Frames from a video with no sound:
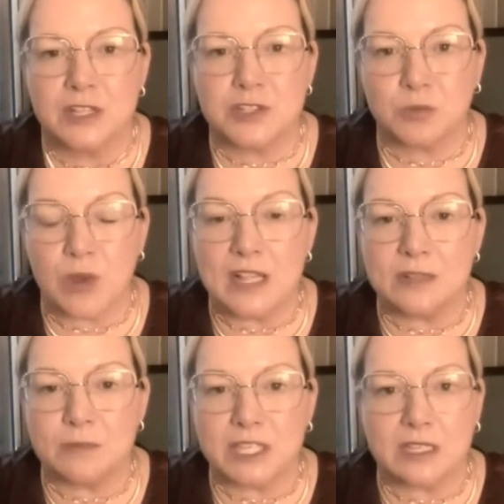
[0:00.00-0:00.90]
to
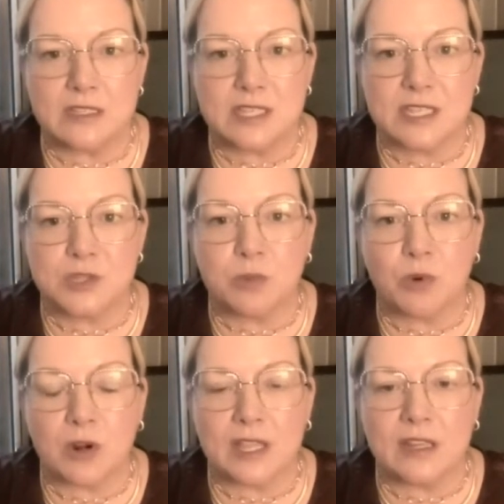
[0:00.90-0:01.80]
run because he
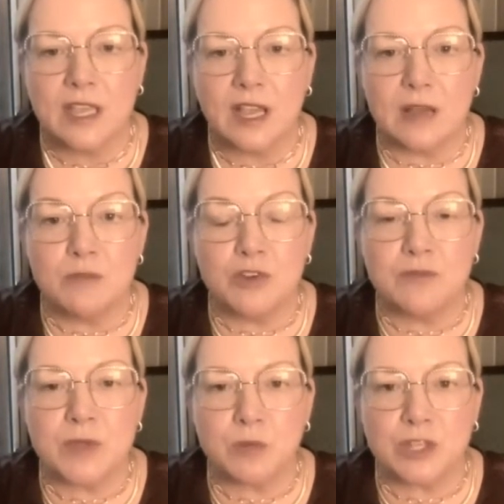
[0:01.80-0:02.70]
supported a
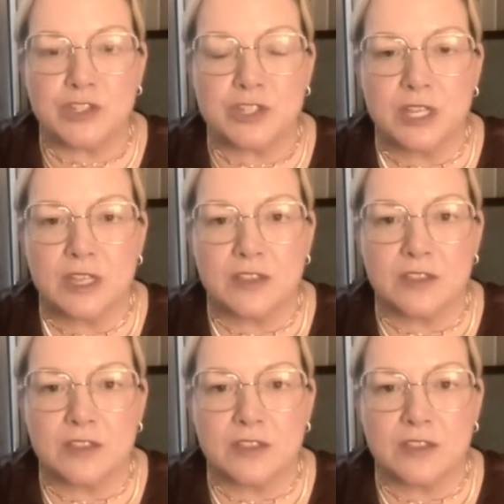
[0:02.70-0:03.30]
movement which